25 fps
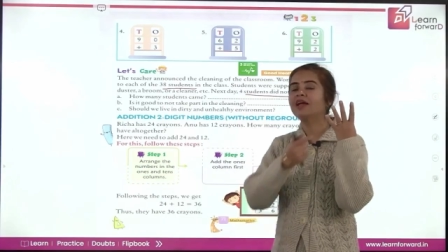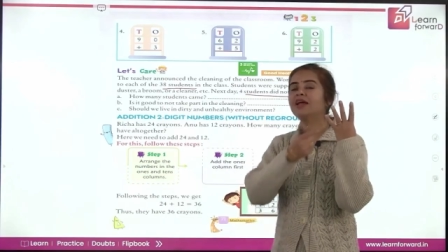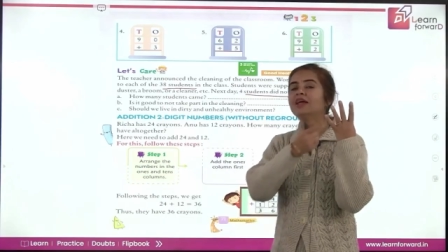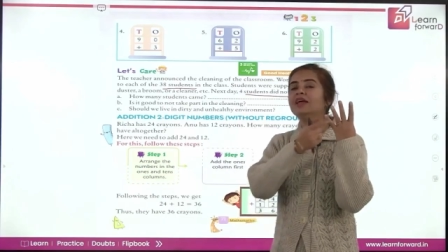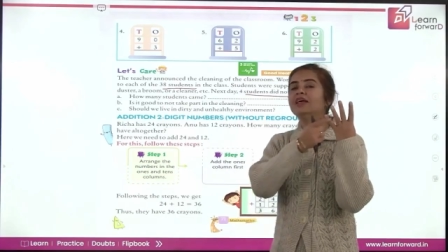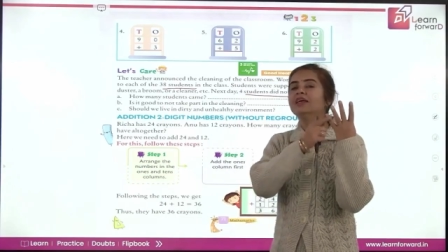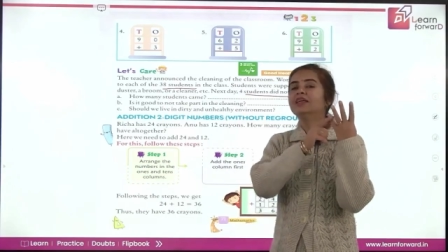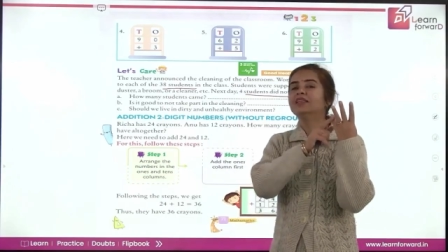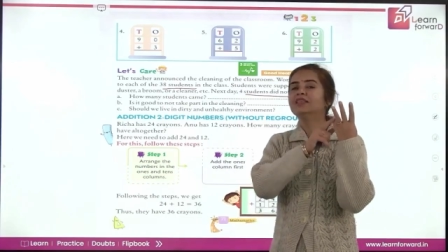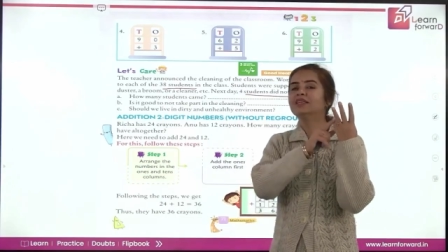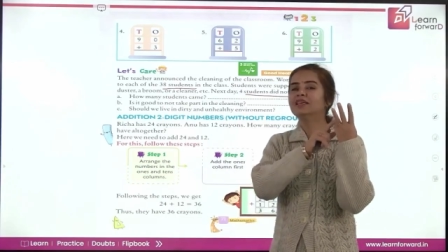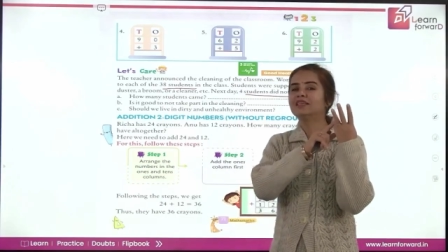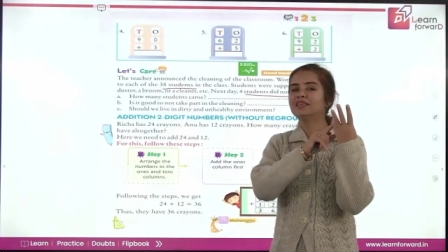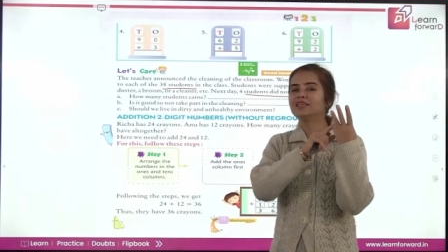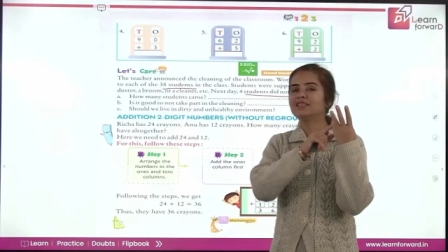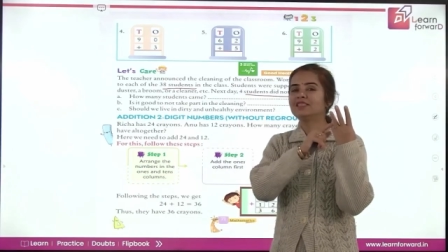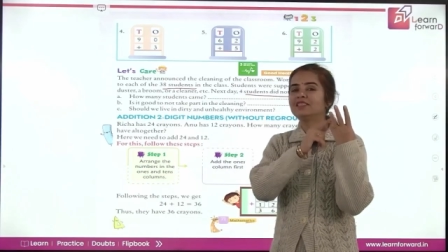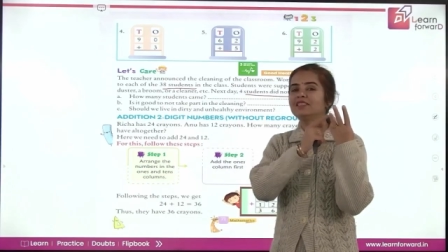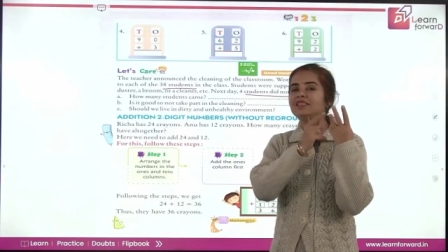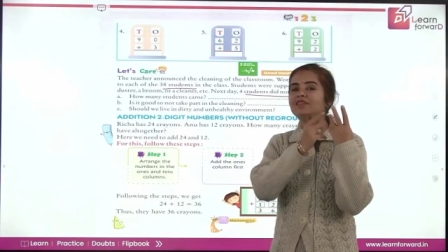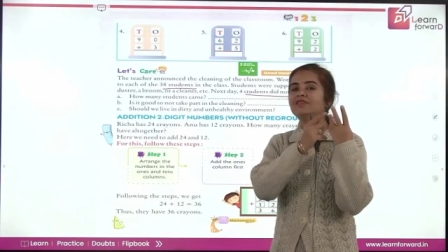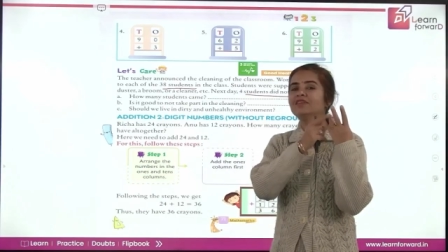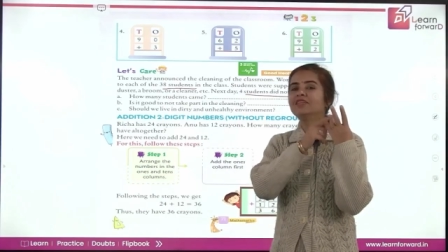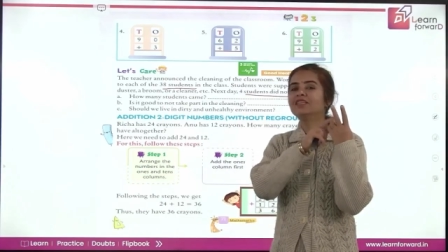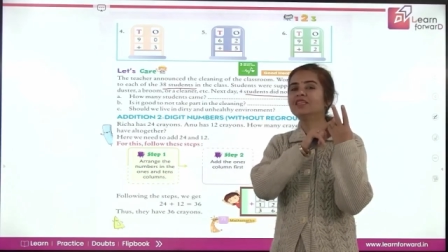
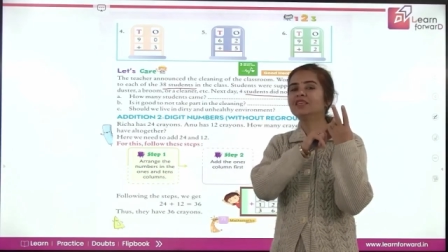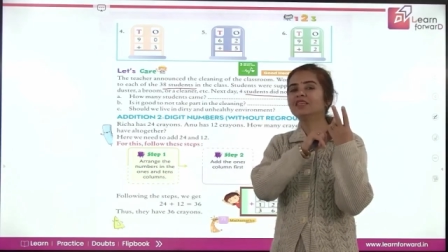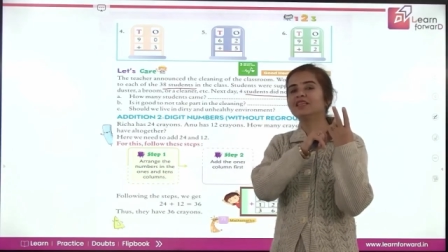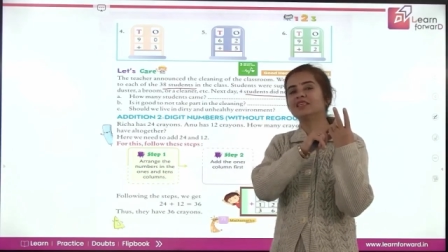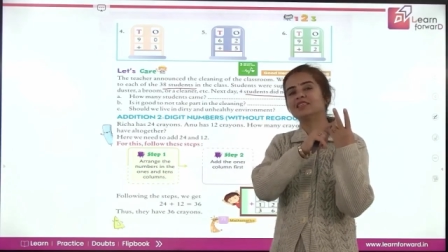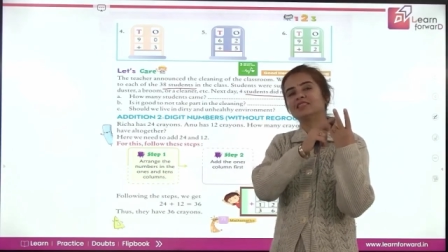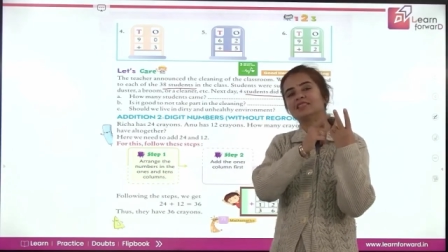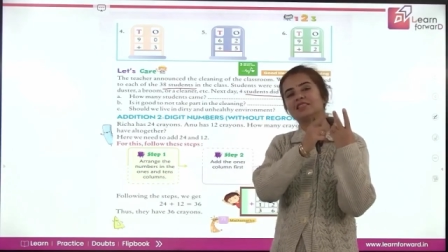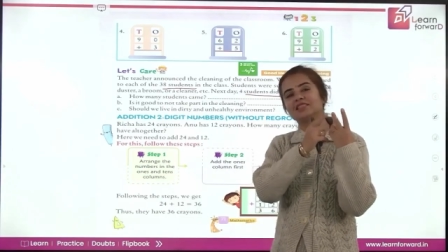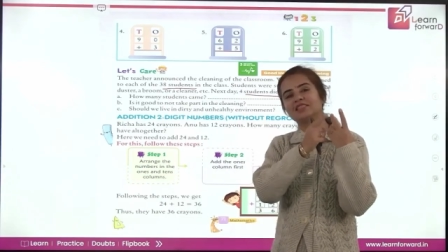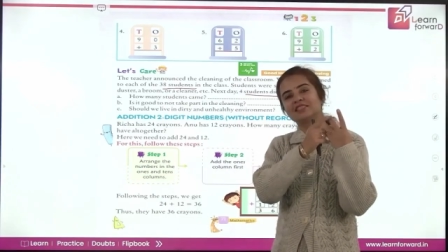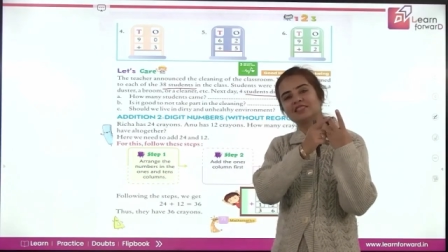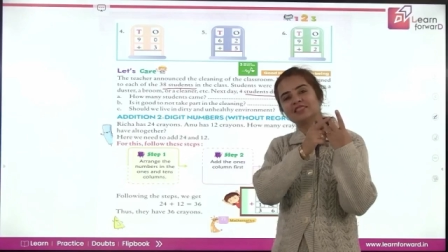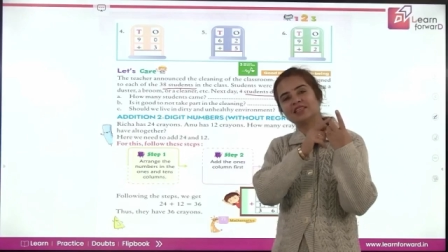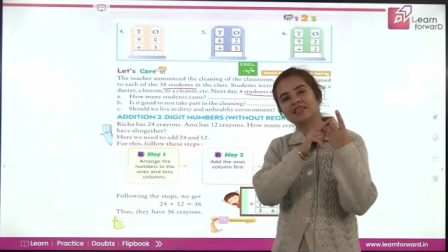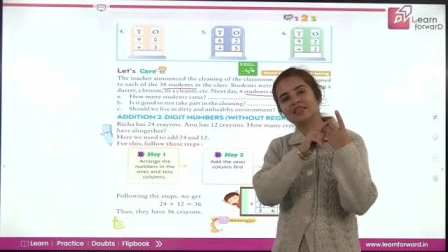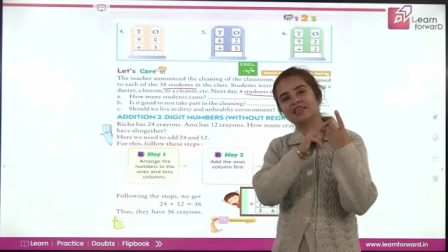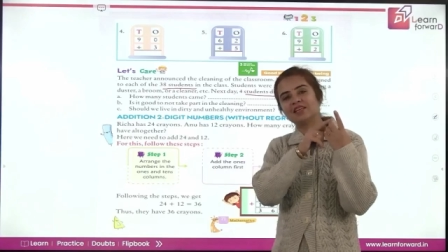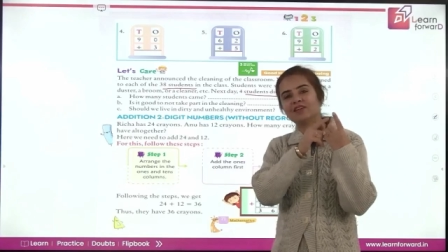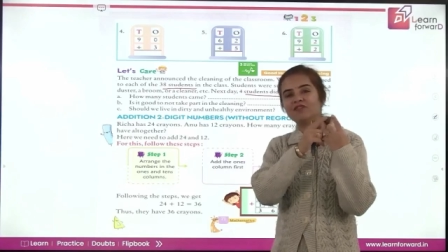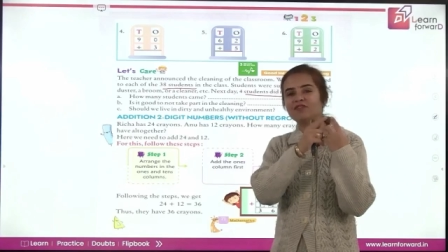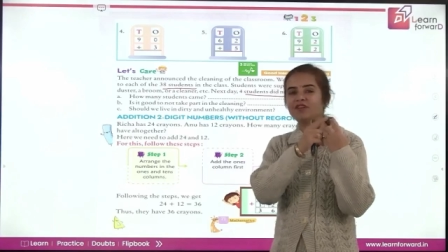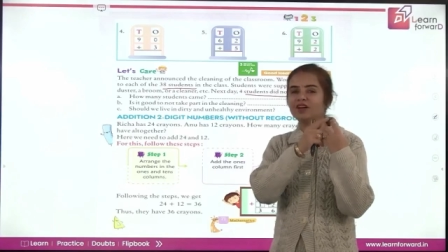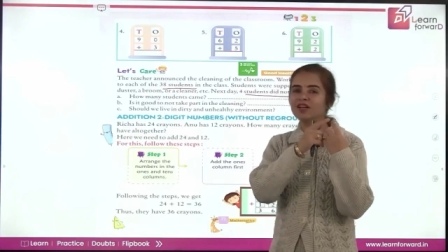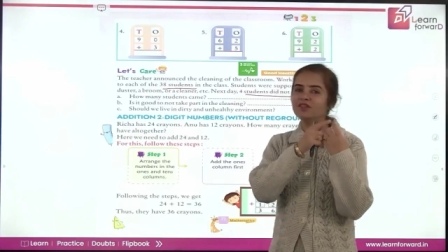37, 36,
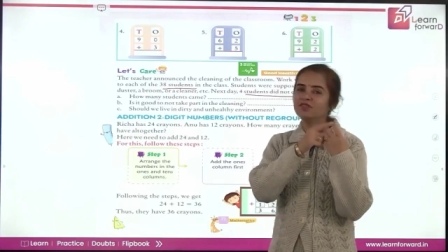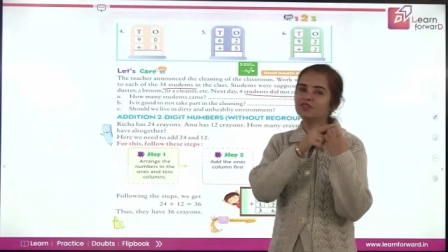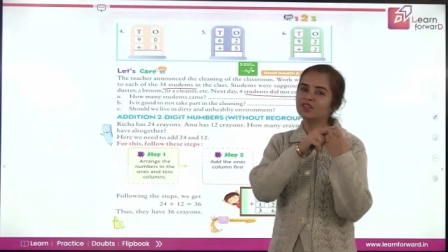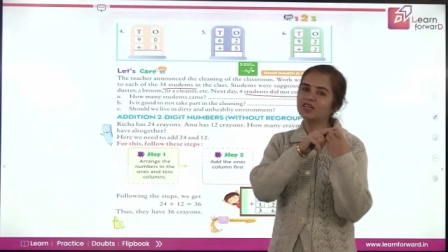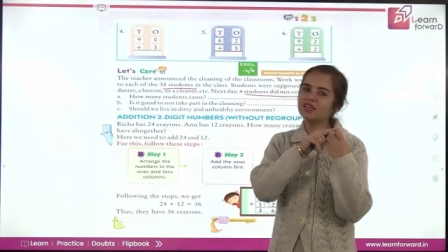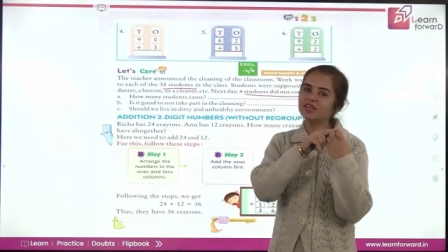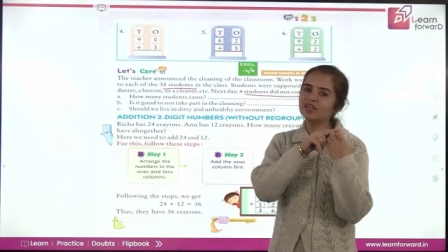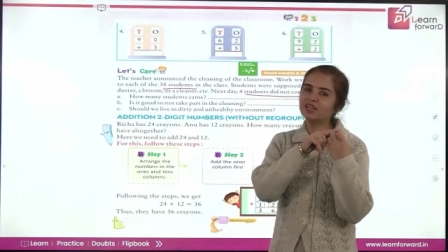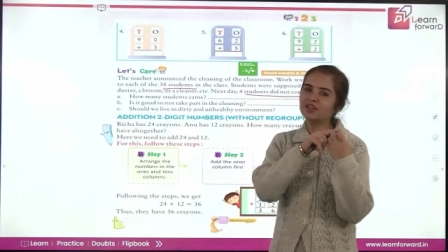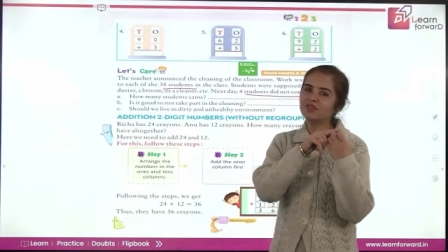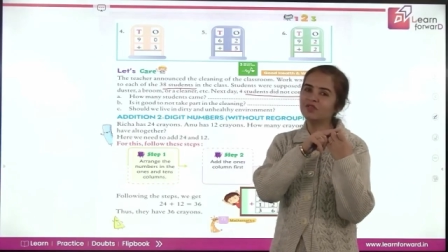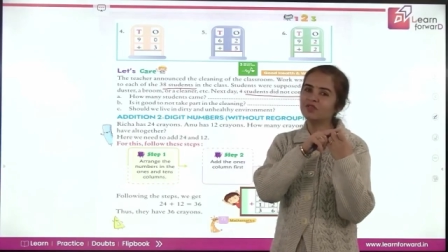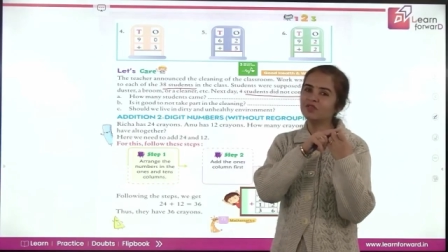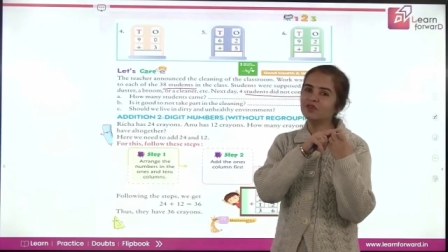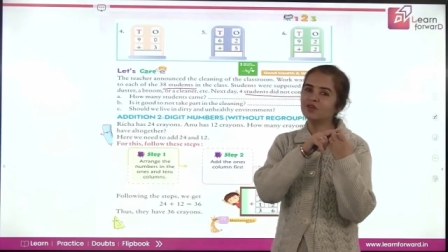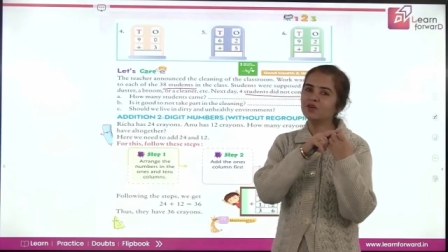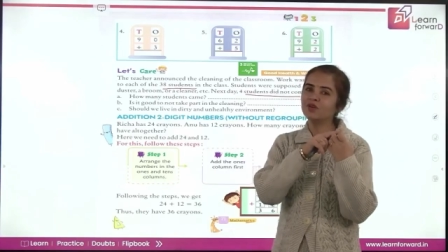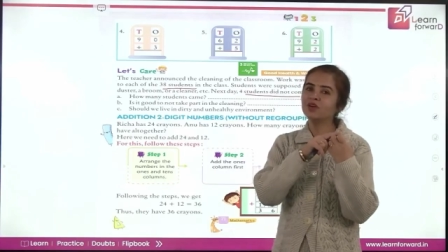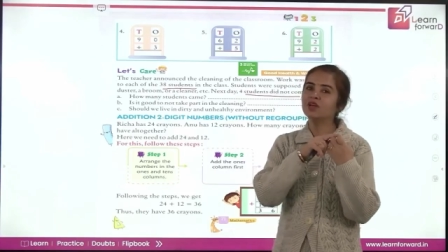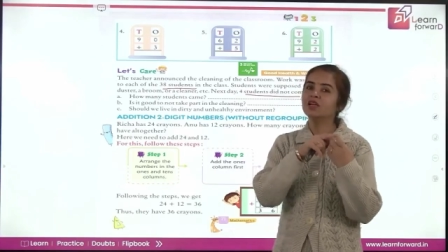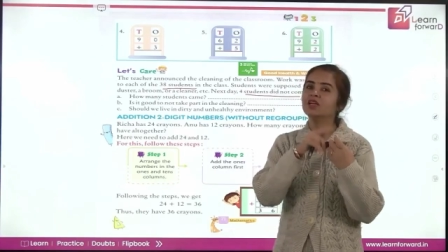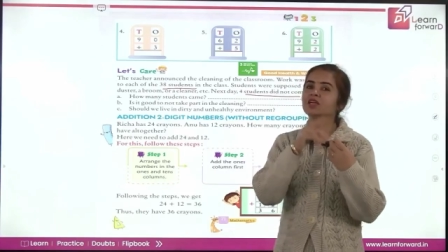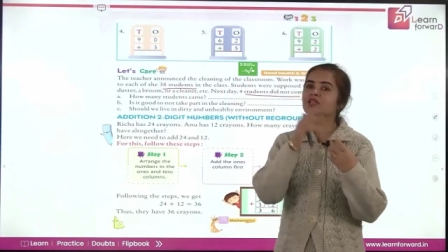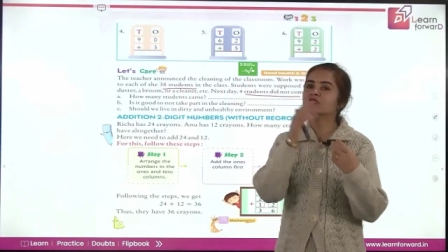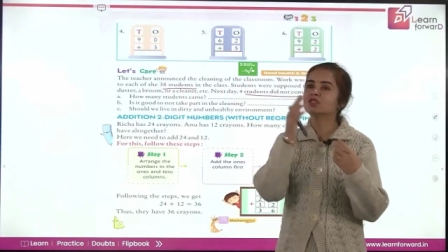35, 34.
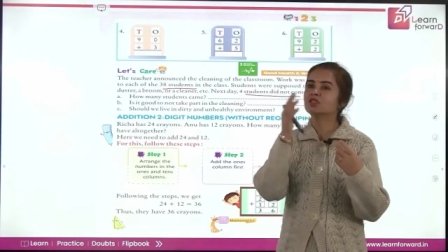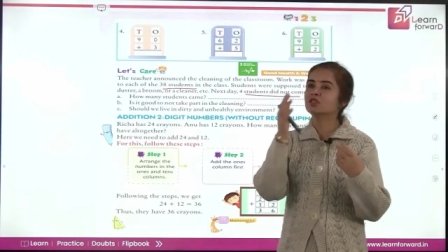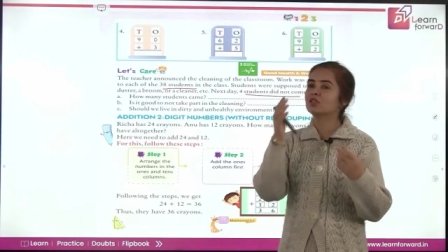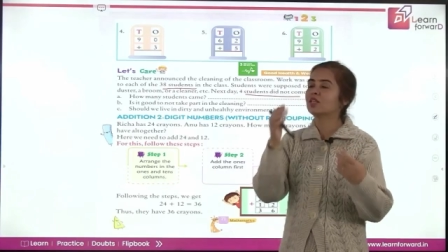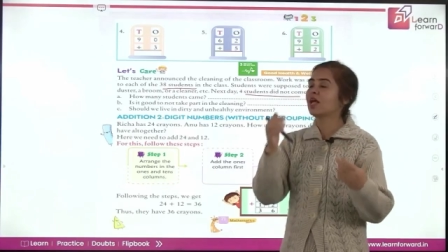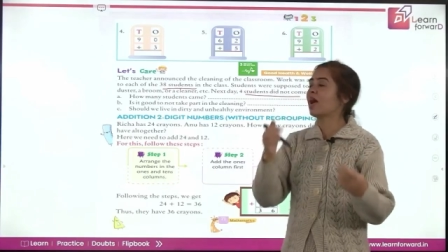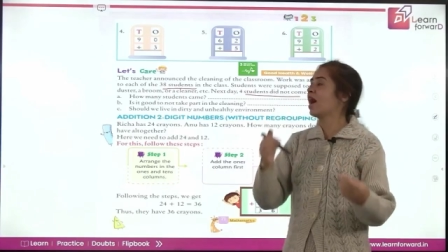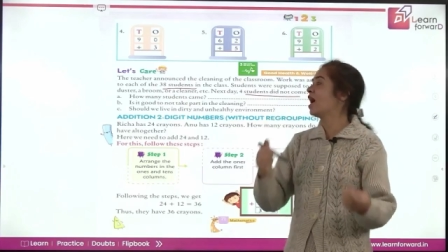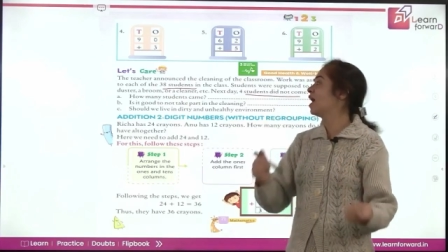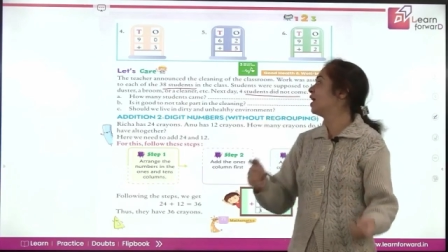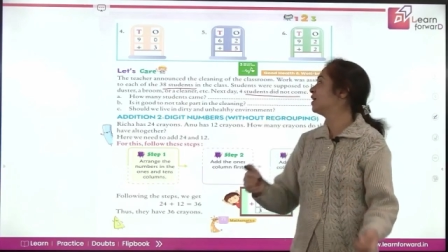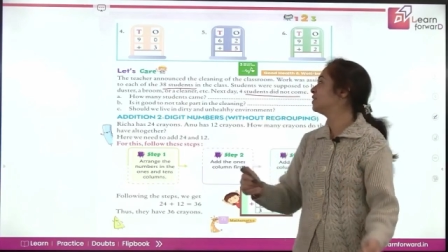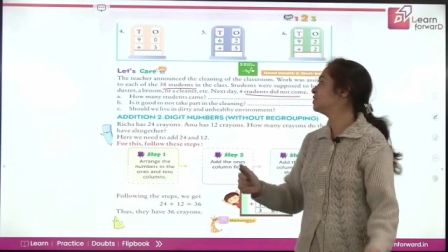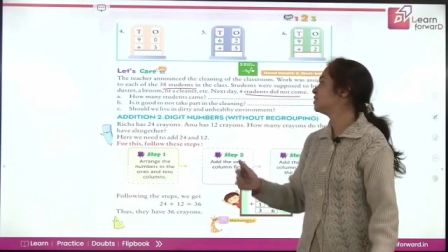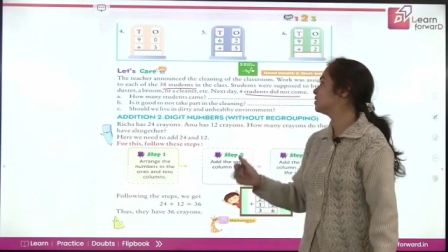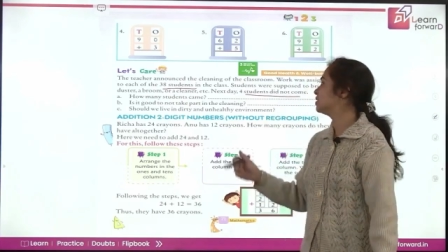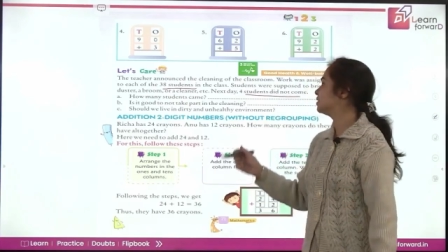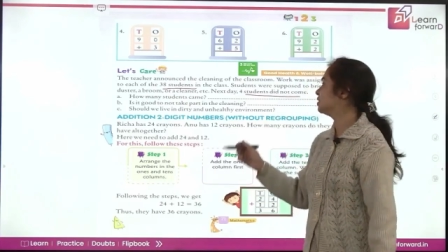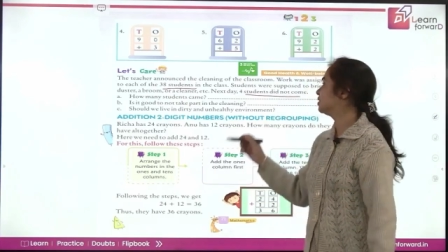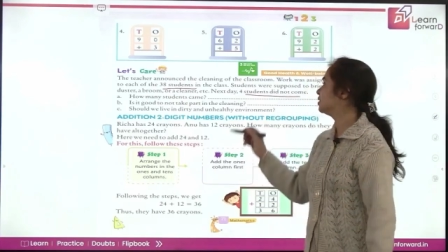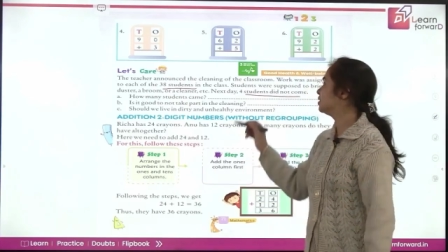So the answer is